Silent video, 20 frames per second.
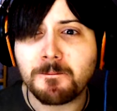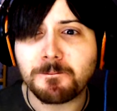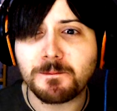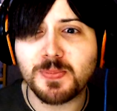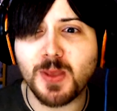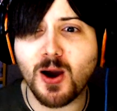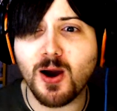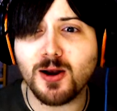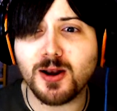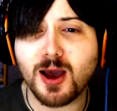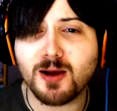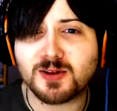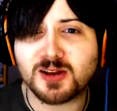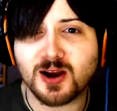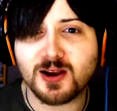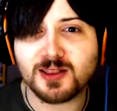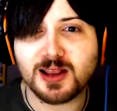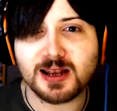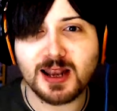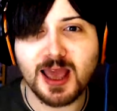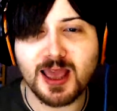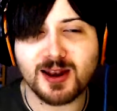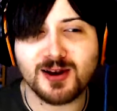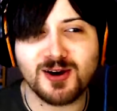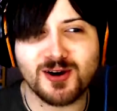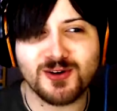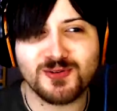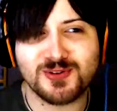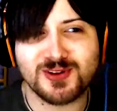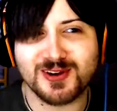No, no, turn the light
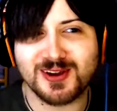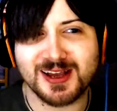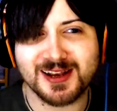off, dude.